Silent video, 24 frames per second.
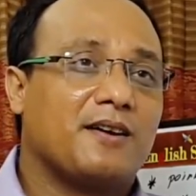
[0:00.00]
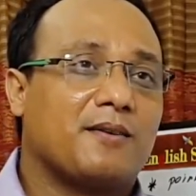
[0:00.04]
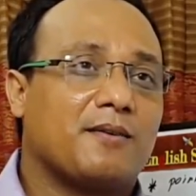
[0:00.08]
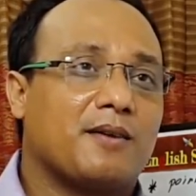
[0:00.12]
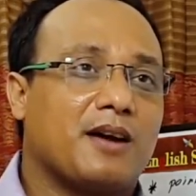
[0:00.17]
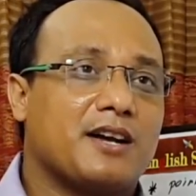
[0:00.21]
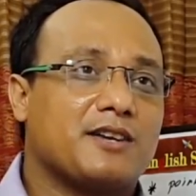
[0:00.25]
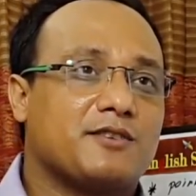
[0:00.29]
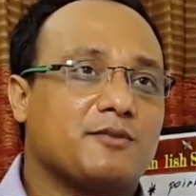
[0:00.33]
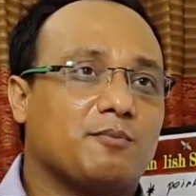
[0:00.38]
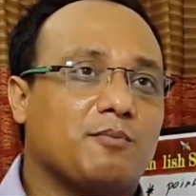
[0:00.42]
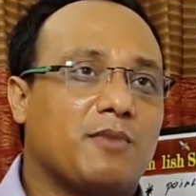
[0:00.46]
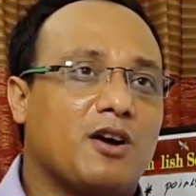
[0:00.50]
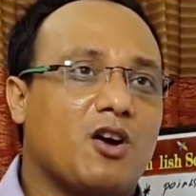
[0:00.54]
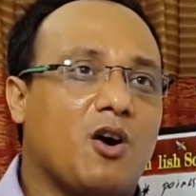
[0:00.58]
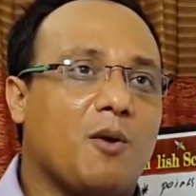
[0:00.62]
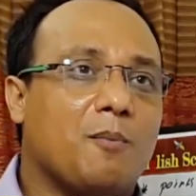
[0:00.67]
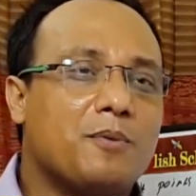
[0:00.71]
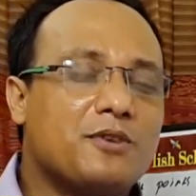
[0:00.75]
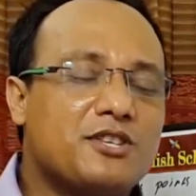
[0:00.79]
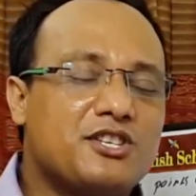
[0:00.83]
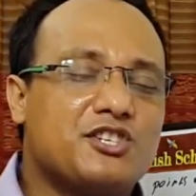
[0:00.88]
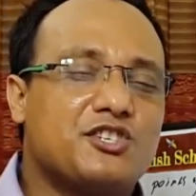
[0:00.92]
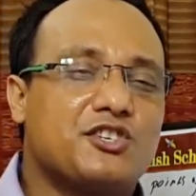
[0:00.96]
right, my
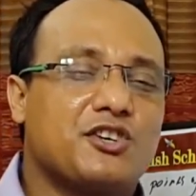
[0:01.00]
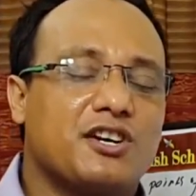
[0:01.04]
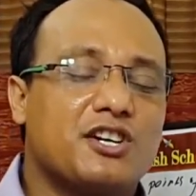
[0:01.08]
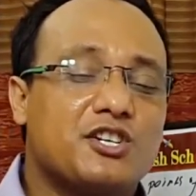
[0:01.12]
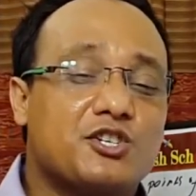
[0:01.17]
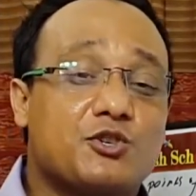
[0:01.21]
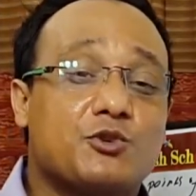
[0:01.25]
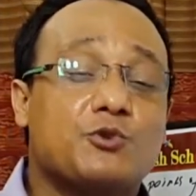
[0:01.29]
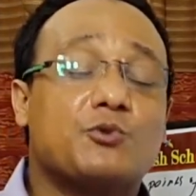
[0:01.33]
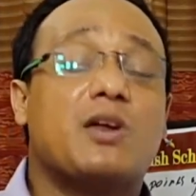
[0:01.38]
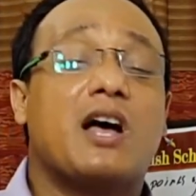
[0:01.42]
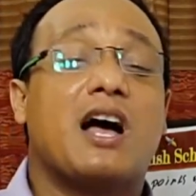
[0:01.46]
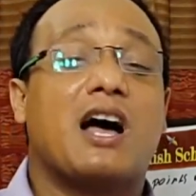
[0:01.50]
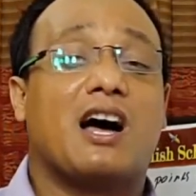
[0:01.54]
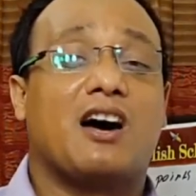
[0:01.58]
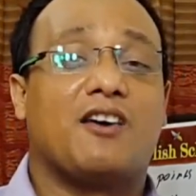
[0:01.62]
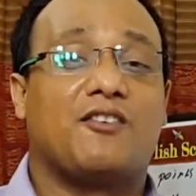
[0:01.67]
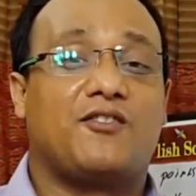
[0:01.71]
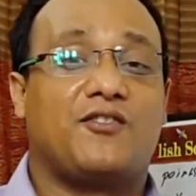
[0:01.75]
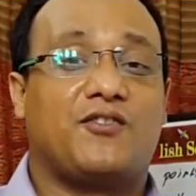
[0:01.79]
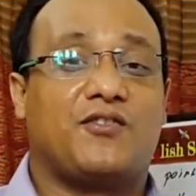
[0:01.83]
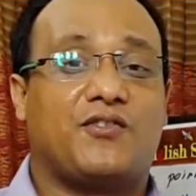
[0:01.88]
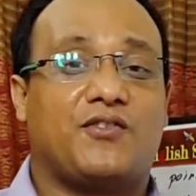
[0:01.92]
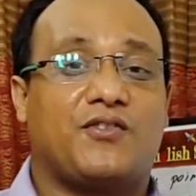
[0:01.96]
opposition should
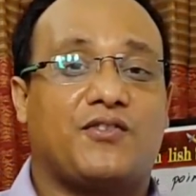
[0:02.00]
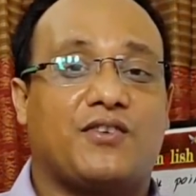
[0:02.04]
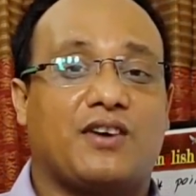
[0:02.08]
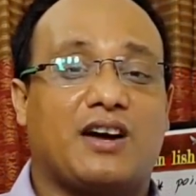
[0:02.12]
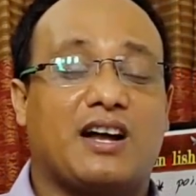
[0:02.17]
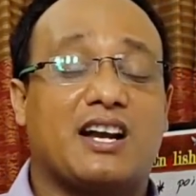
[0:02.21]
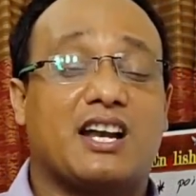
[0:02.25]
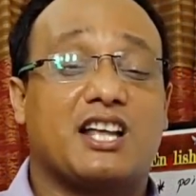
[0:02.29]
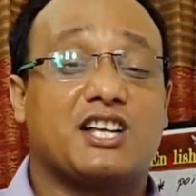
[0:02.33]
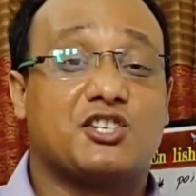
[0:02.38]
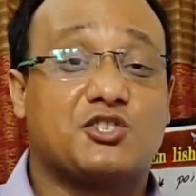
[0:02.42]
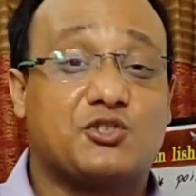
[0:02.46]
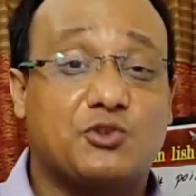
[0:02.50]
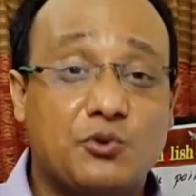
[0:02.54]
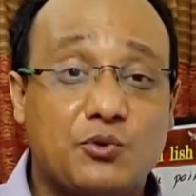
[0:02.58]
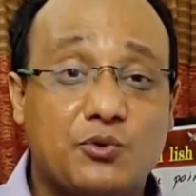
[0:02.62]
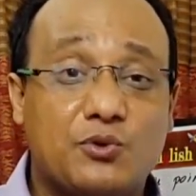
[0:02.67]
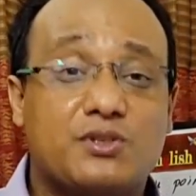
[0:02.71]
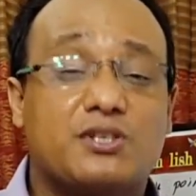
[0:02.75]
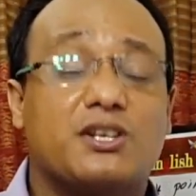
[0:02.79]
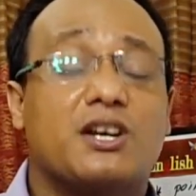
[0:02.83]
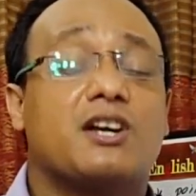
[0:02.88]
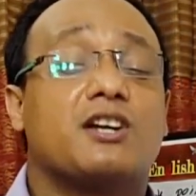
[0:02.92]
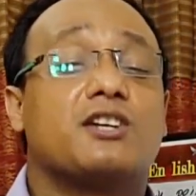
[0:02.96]
have
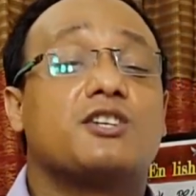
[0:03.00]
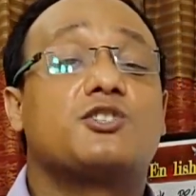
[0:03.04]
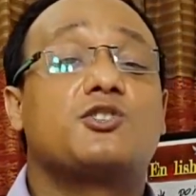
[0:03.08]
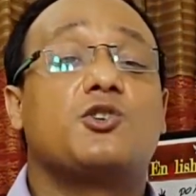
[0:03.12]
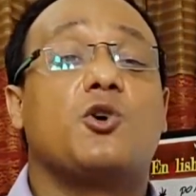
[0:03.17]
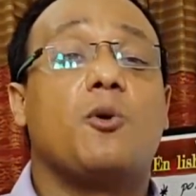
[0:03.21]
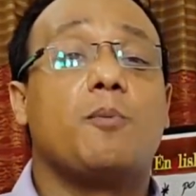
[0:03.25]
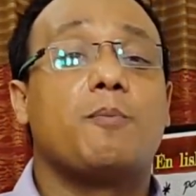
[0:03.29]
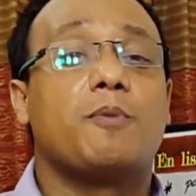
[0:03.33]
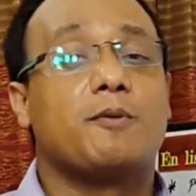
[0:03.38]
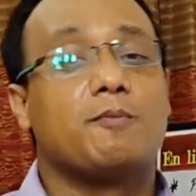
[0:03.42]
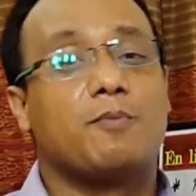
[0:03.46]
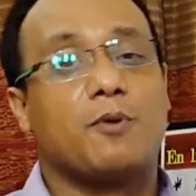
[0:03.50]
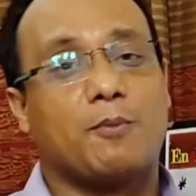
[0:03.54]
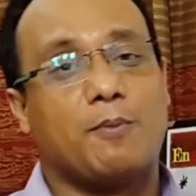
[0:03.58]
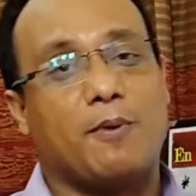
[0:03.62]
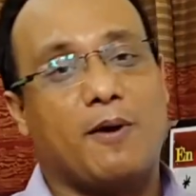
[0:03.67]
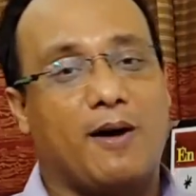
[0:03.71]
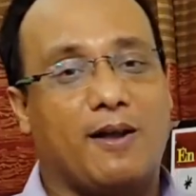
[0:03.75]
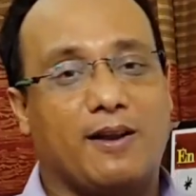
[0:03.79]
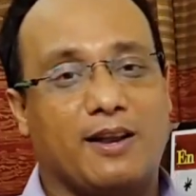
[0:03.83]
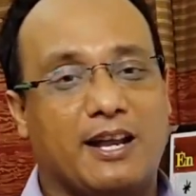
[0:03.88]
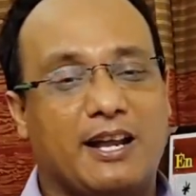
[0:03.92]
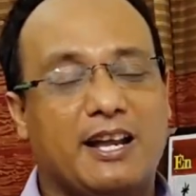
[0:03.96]
understood topic
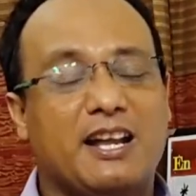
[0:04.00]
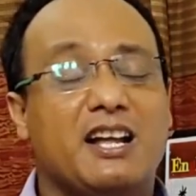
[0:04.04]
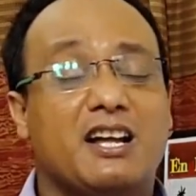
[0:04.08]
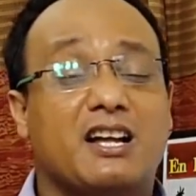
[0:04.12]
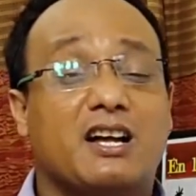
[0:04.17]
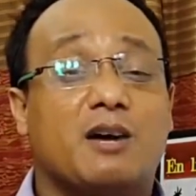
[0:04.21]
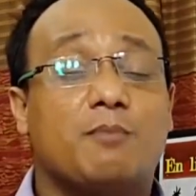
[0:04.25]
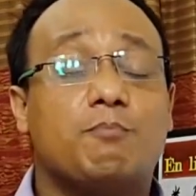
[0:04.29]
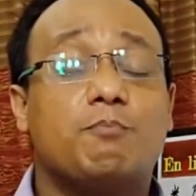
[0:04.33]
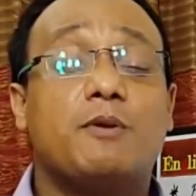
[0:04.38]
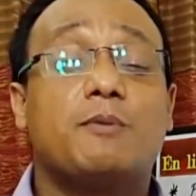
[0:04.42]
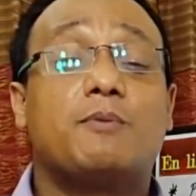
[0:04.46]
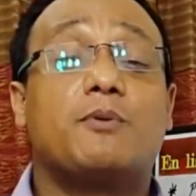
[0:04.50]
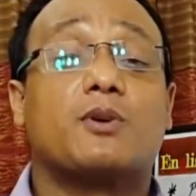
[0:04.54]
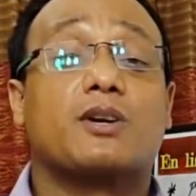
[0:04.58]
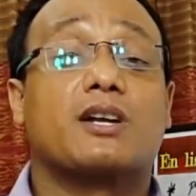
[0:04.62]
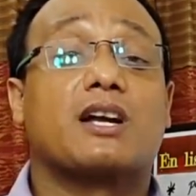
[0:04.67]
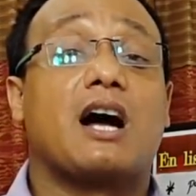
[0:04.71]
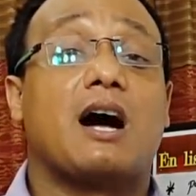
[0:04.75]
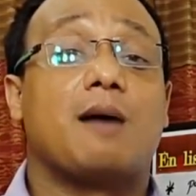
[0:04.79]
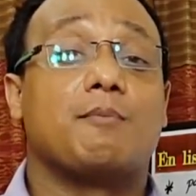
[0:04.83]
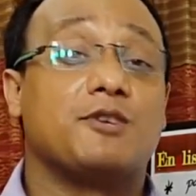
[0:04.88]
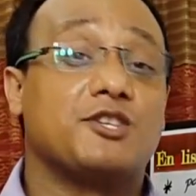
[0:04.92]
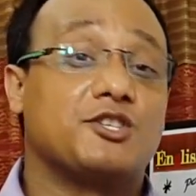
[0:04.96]
properly before
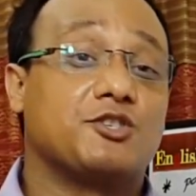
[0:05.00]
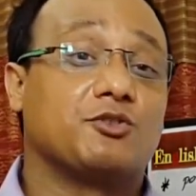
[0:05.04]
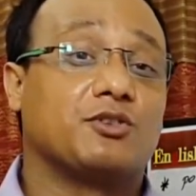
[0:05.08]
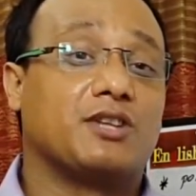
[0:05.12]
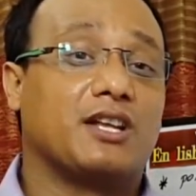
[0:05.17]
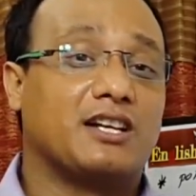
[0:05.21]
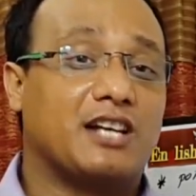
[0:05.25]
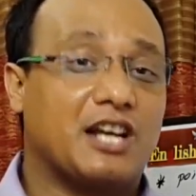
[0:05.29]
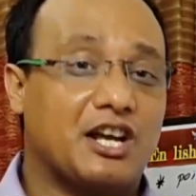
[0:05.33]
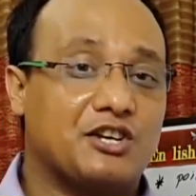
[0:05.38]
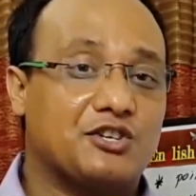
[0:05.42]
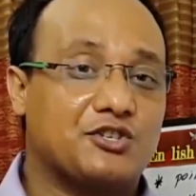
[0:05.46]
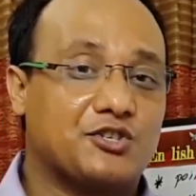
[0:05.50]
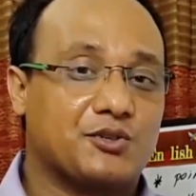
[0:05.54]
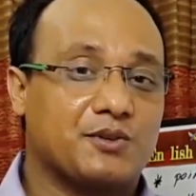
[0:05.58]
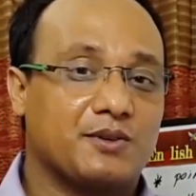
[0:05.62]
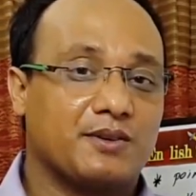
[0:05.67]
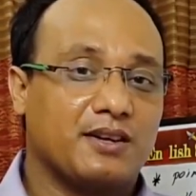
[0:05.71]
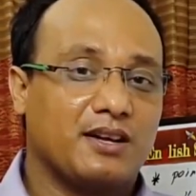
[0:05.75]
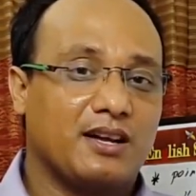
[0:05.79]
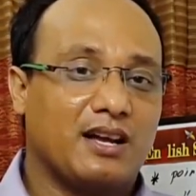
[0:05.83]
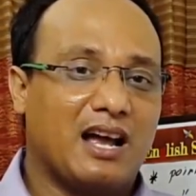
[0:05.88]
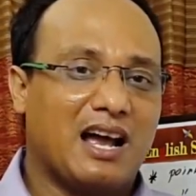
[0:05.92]
coming to the days,